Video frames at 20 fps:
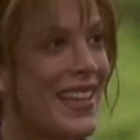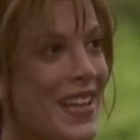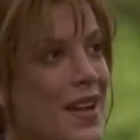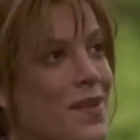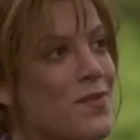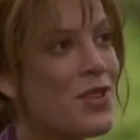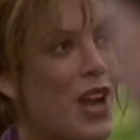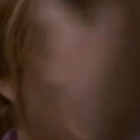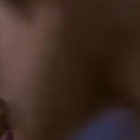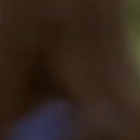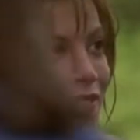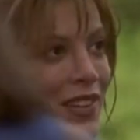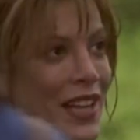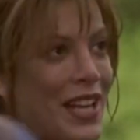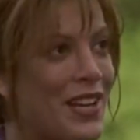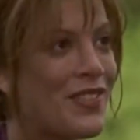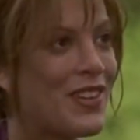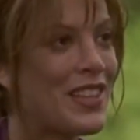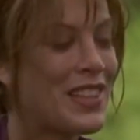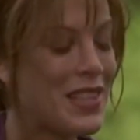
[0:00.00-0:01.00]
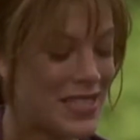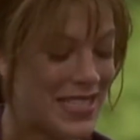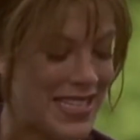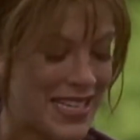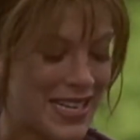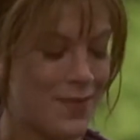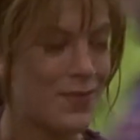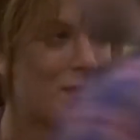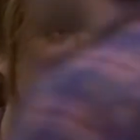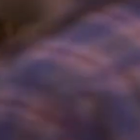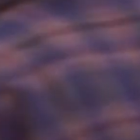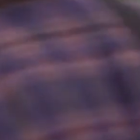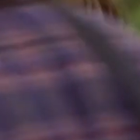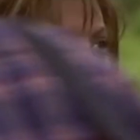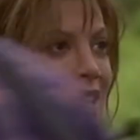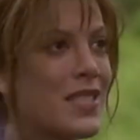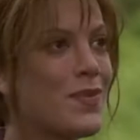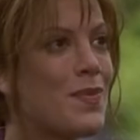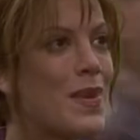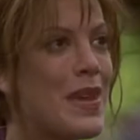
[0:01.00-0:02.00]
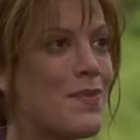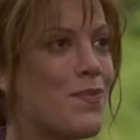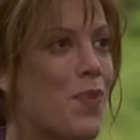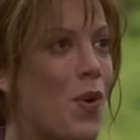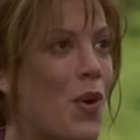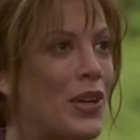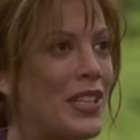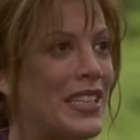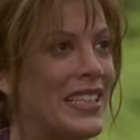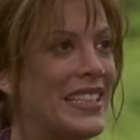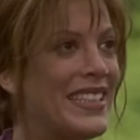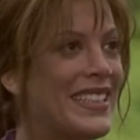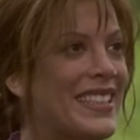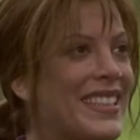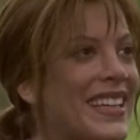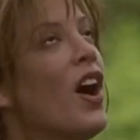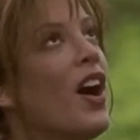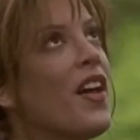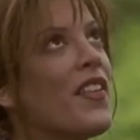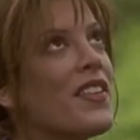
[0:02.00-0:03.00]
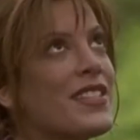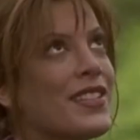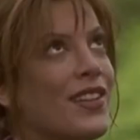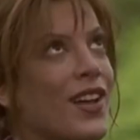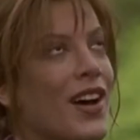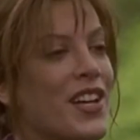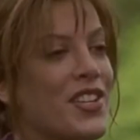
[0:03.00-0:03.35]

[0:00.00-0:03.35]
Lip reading: think I'm traveling with the team to the practice meet in Portland. I have all this